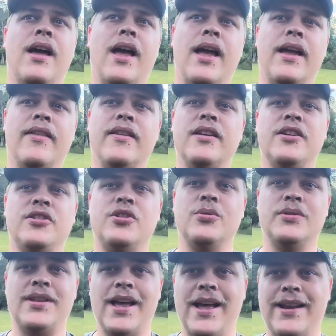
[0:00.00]
and the issue with
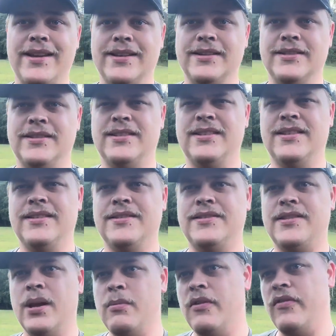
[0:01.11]
that is
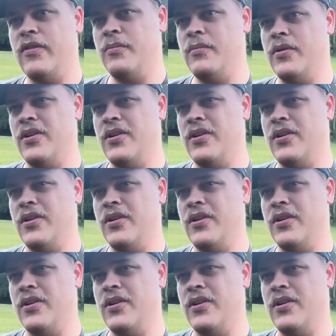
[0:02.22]
some of them